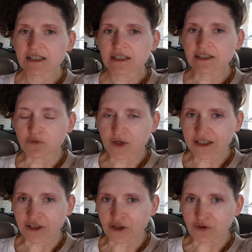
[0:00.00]
the
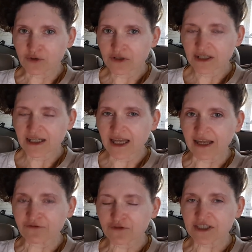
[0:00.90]
window and
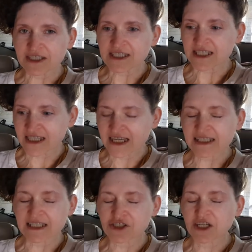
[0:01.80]
to think
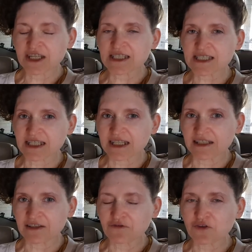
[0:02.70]
that she could sit in
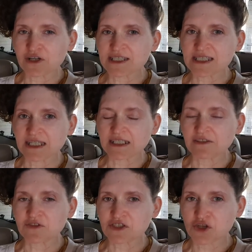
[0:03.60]
the front seat of
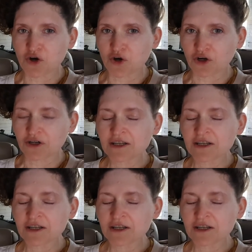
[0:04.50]
this car